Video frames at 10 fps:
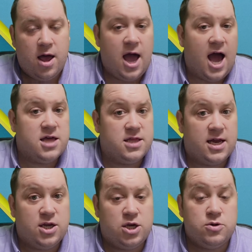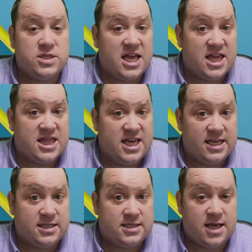and then using
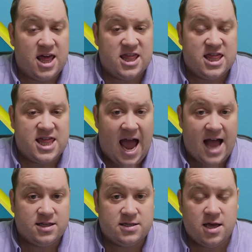this, that,